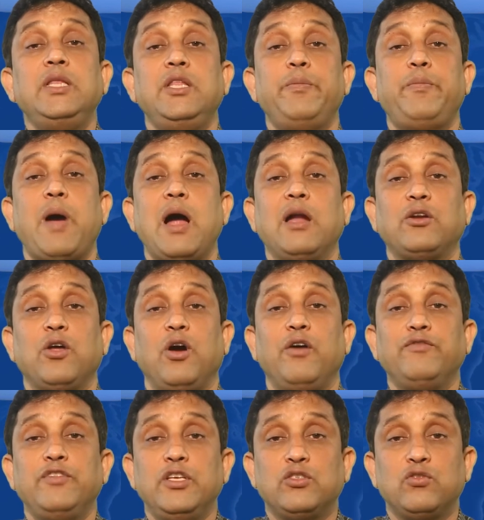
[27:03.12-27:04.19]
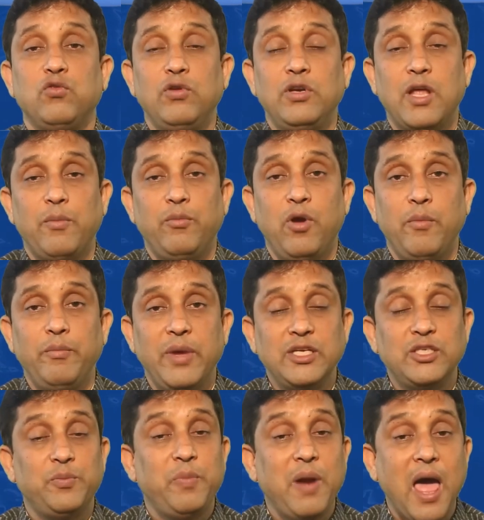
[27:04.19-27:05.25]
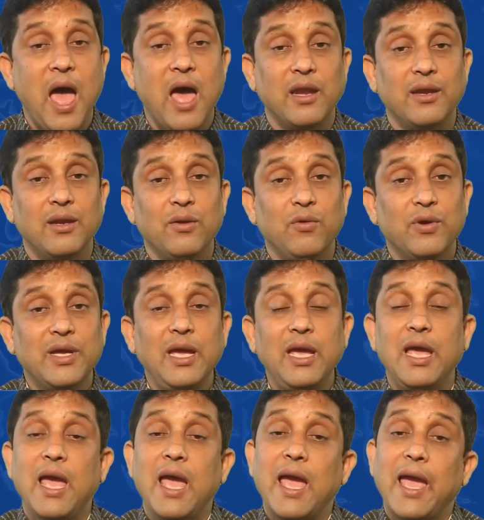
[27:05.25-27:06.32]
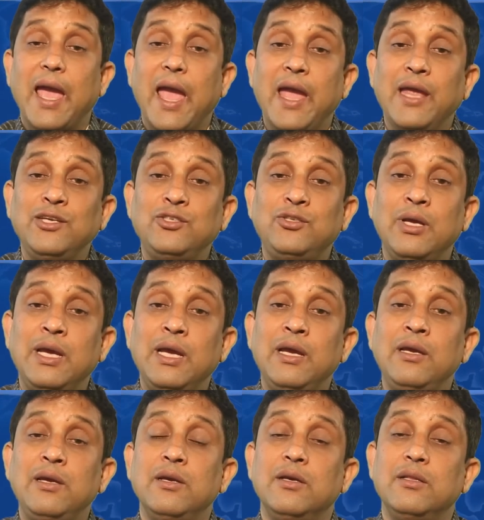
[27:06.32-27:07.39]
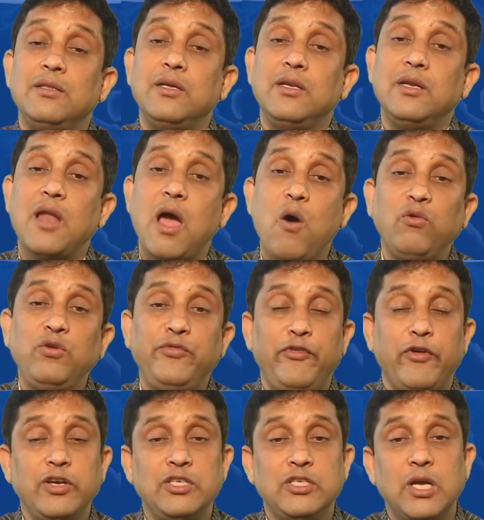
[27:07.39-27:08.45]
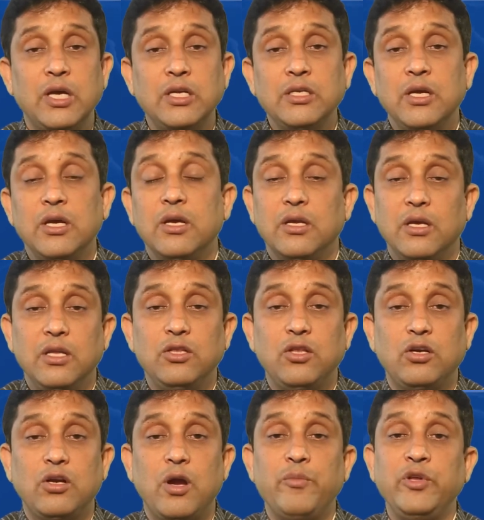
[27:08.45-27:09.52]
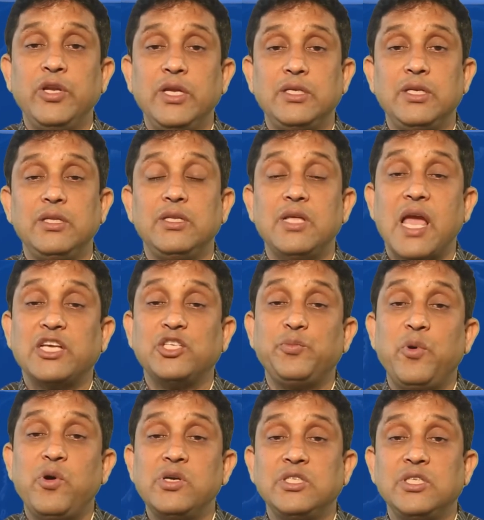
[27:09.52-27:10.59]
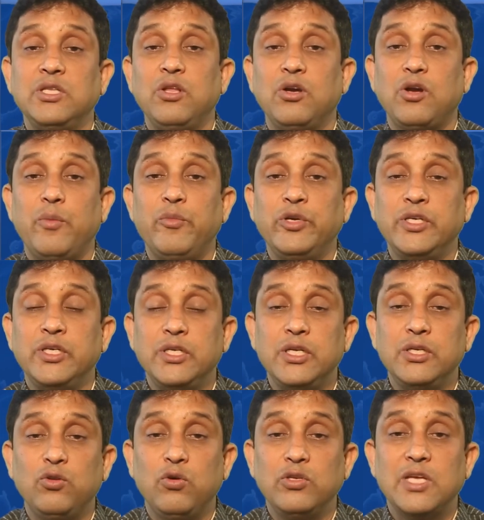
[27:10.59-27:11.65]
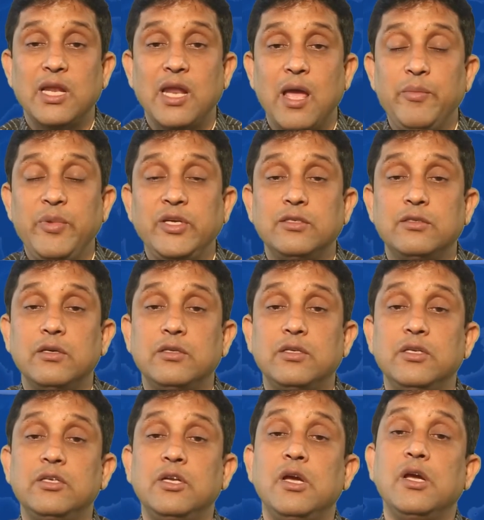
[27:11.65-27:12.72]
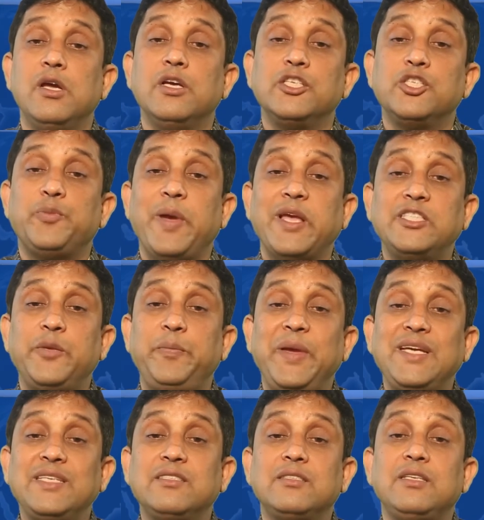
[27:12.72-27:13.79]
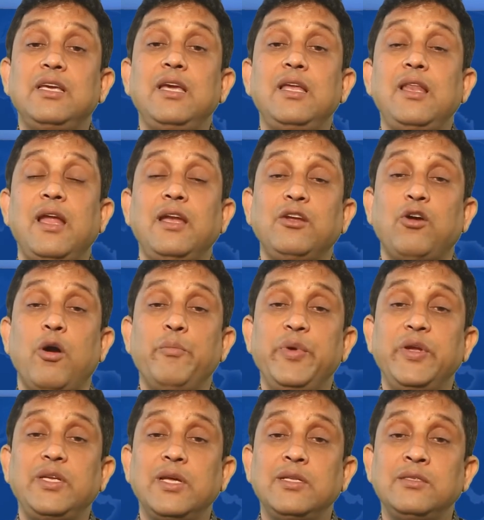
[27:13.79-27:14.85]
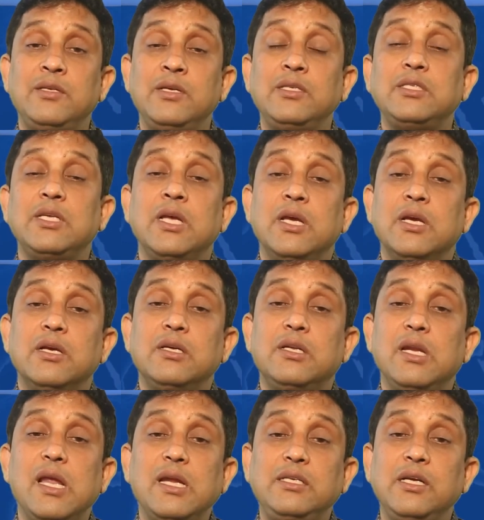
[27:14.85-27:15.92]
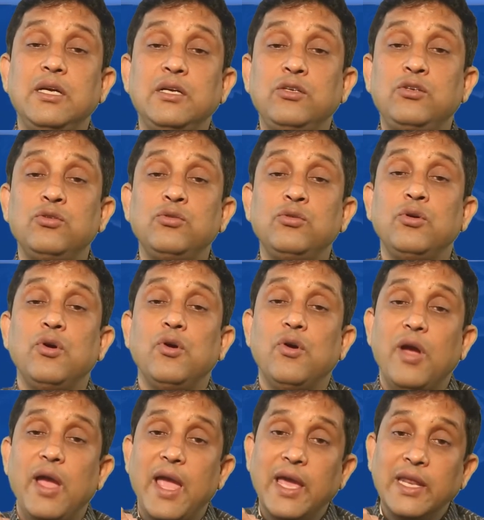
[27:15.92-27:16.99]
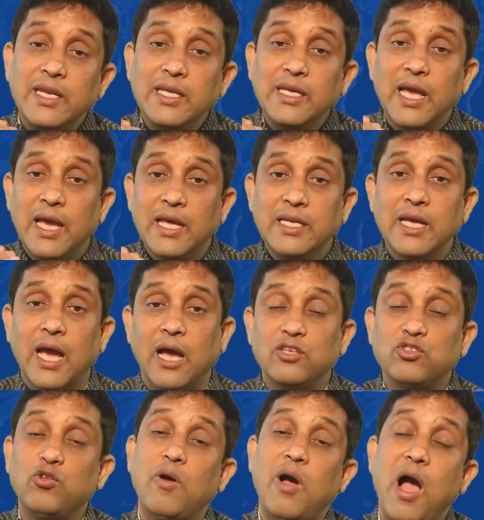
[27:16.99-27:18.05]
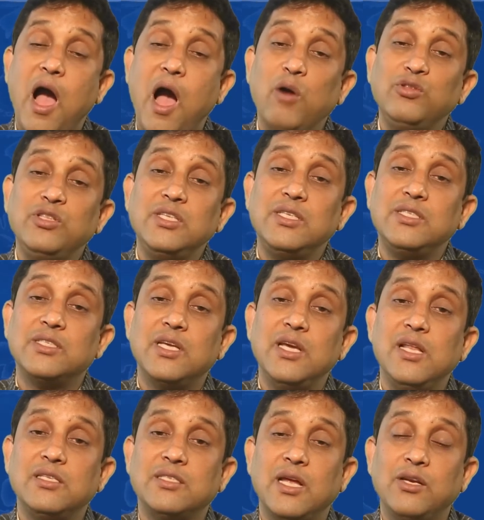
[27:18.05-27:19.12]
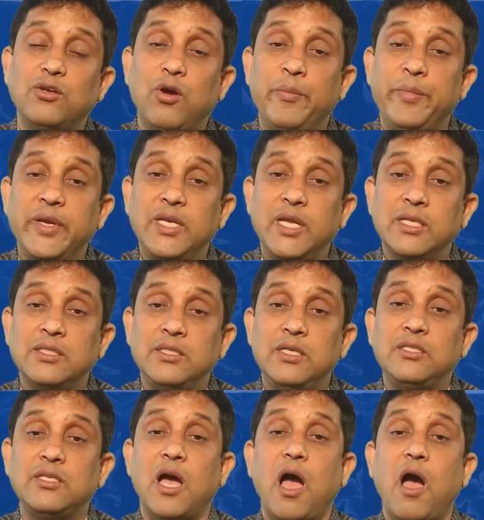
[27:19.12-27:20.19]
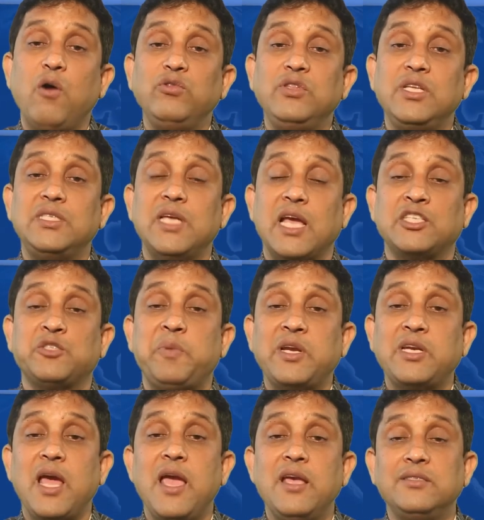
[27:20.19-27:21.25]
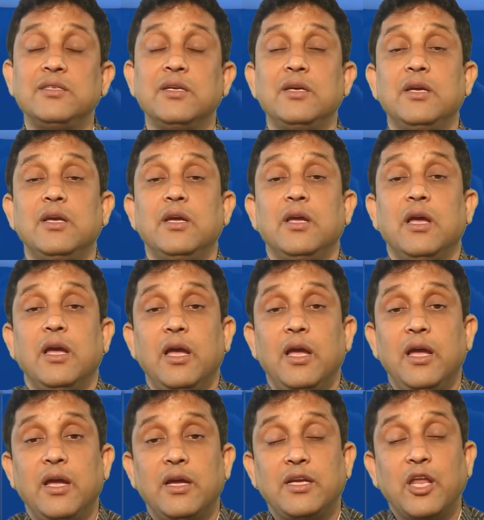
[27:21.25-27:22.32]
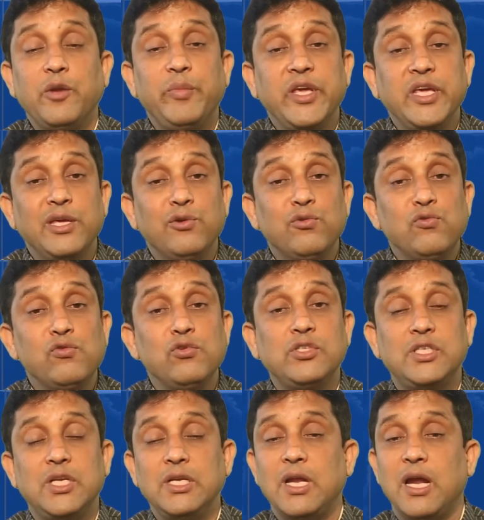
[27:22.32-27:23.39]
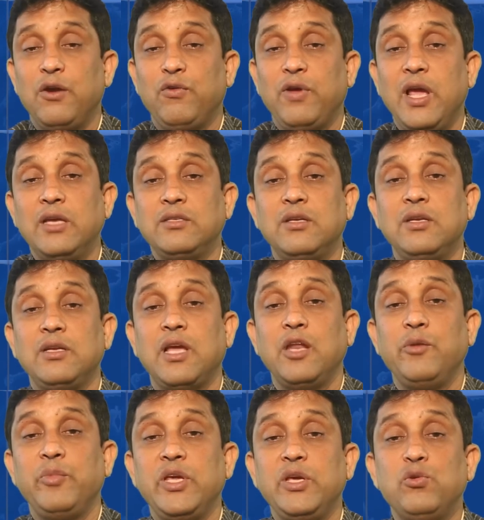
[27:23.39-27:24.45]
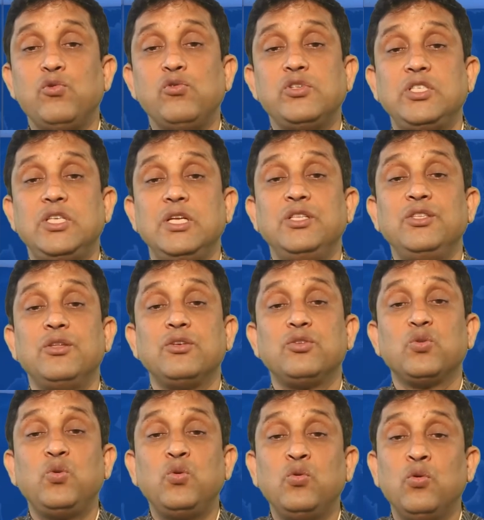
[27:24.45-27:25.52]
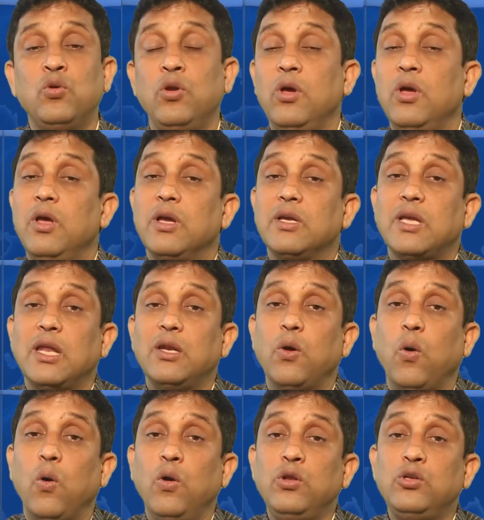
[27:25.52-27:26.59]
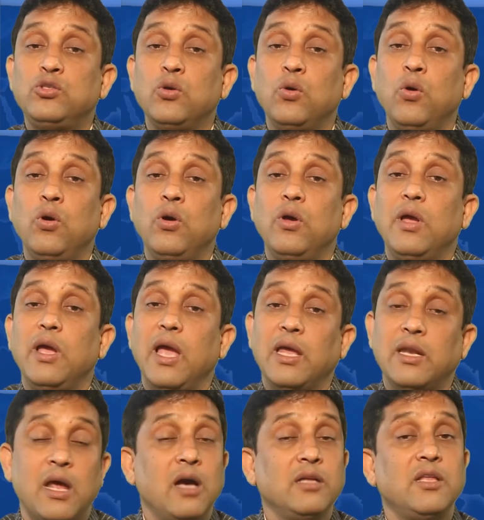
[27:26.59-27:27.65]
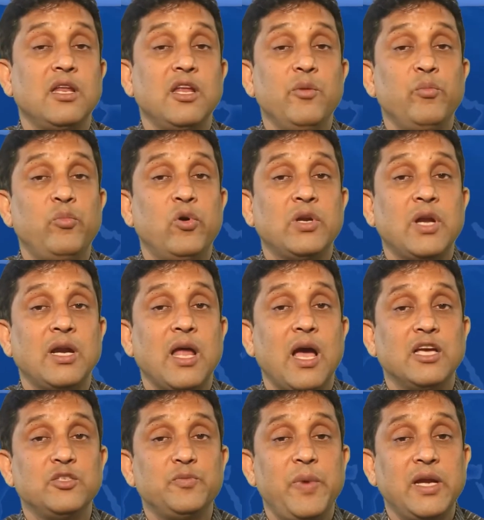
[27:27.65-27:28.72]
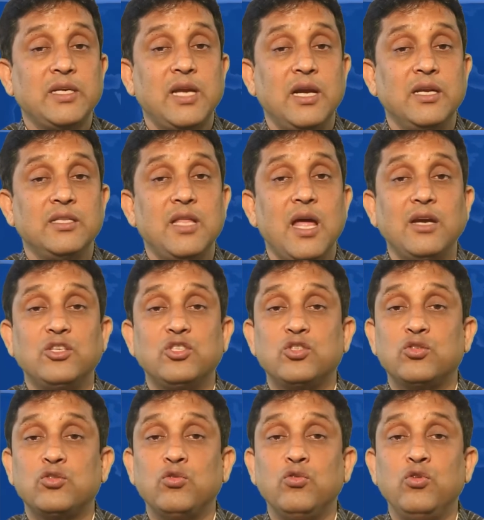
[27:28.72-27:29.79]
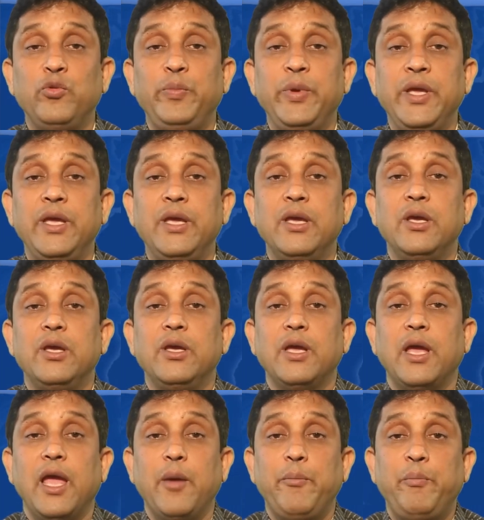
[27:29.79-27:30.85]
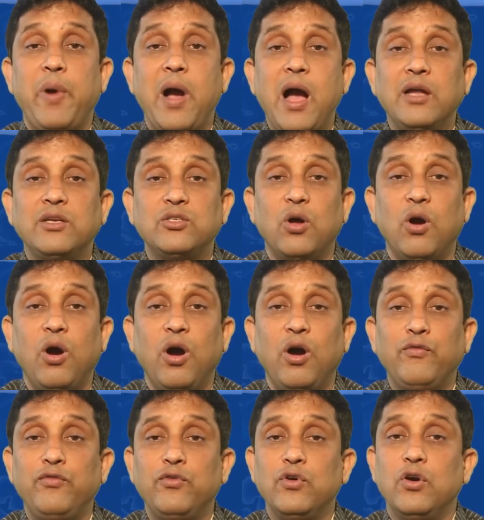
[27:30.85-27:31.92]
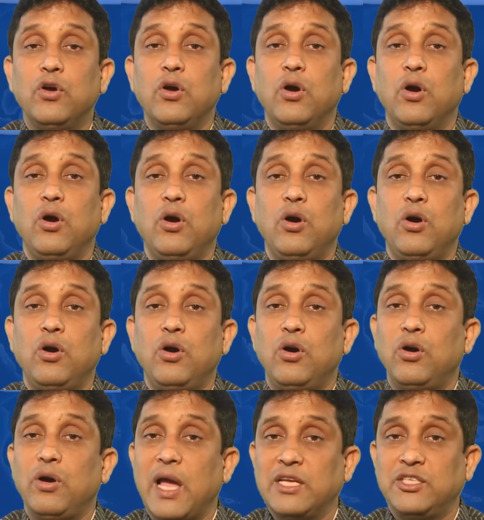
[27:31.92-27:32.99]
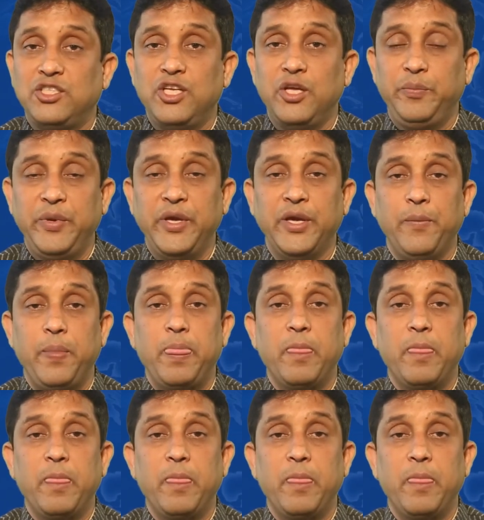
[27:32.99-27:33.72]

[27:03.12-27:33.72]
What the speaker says: the part of the school development plan. Okay? And the renowned person in the community, the experts in the community, those are having certain specific skill and competencies relating to any area. So how these skills and competencies, how this expertise can be used in education, can be used in the school, can also another important aspect, and that should be a part of SDP.